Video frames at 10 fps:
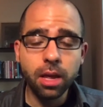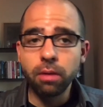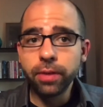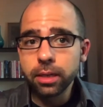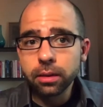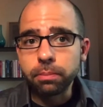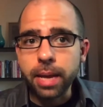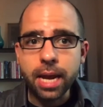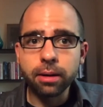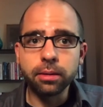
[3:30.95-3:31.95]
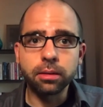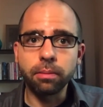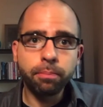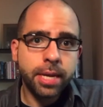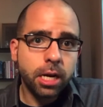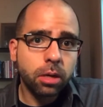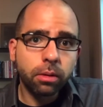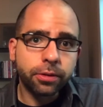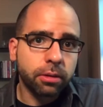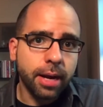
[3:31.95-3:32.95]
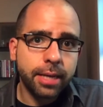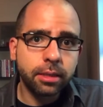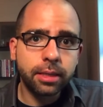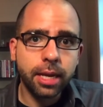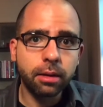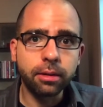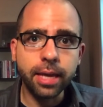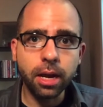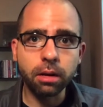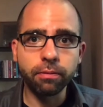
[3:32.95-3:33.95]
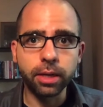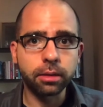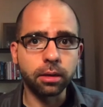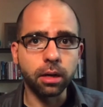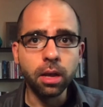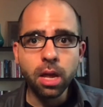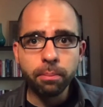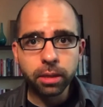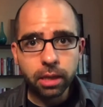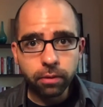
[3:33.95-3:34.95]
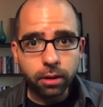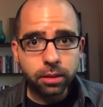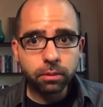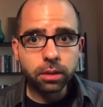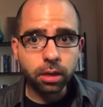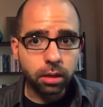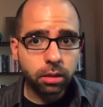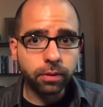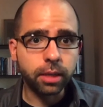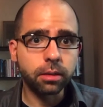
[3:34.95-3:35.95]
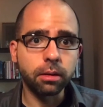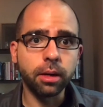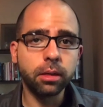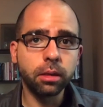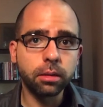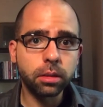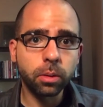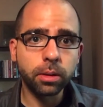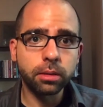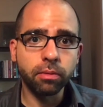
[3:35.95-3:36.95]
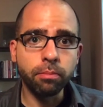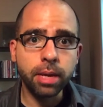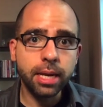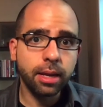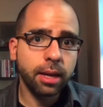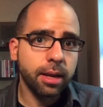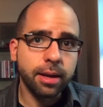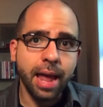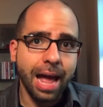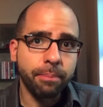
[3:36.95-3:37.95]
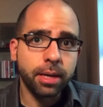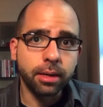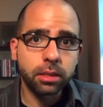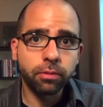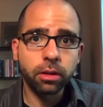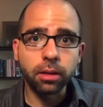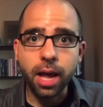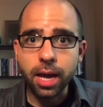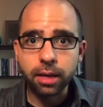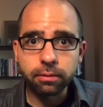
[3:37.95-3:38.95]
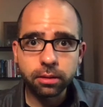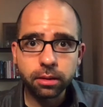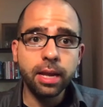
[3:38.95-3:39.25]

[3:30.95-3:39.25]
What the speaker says: Victor's parents appear to have tried to take good care of Victor, but they've also turned Victor into the source of meaning and happiness for their lives.